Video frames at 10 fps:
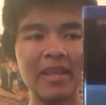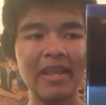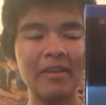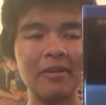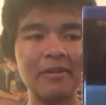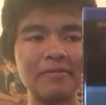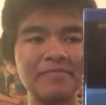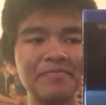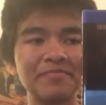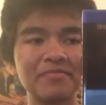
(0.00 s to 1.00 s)
And
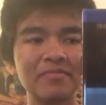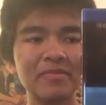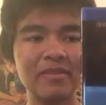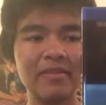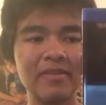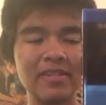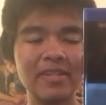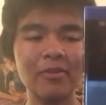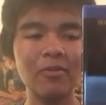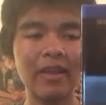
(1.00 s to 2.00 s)
um
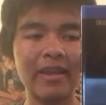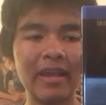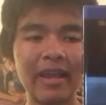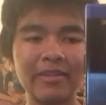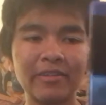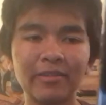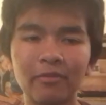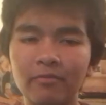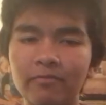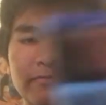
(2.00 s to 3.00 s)
still like I
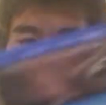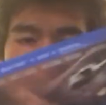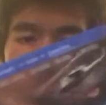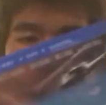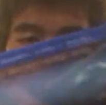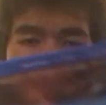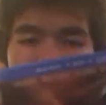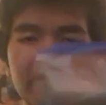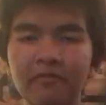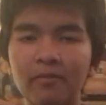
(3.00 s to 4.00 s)
still liked it
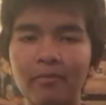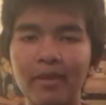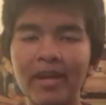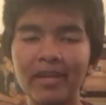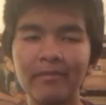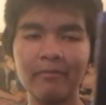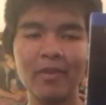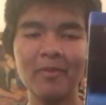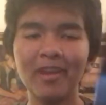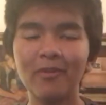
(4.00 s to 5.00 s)
enough to buy it.
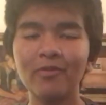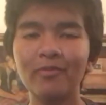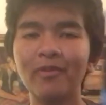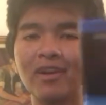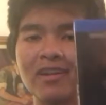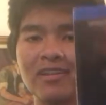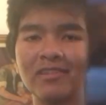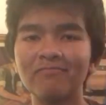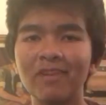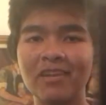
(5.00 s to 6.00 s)
Maybe I only bought it because
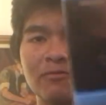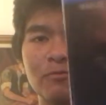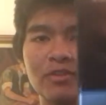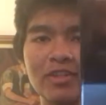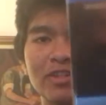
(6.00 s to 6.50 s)
it has a really